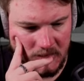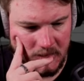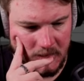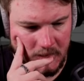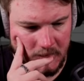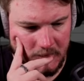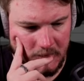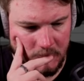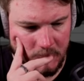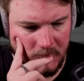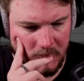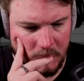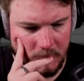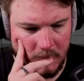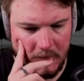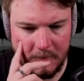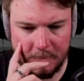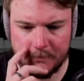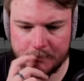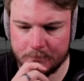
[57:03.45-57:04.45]
And I get rid
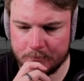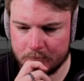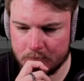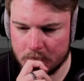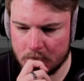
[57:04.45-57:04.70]
of that.